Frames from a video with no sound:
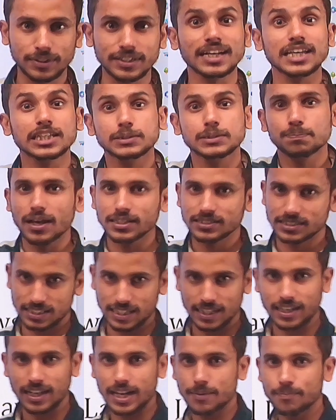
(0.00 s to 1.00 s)
Trespass is
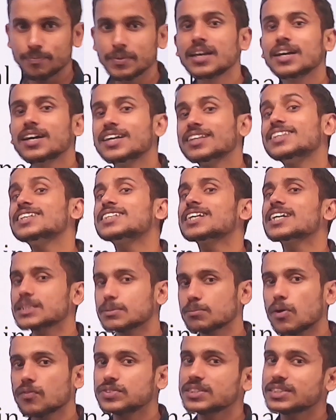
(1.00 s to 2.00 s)
a crime. These are
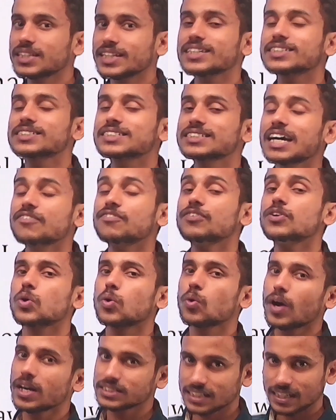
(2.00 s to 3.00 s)
some of the things that we
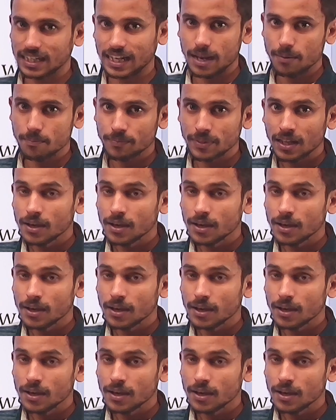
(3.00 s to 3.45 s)
know as crime.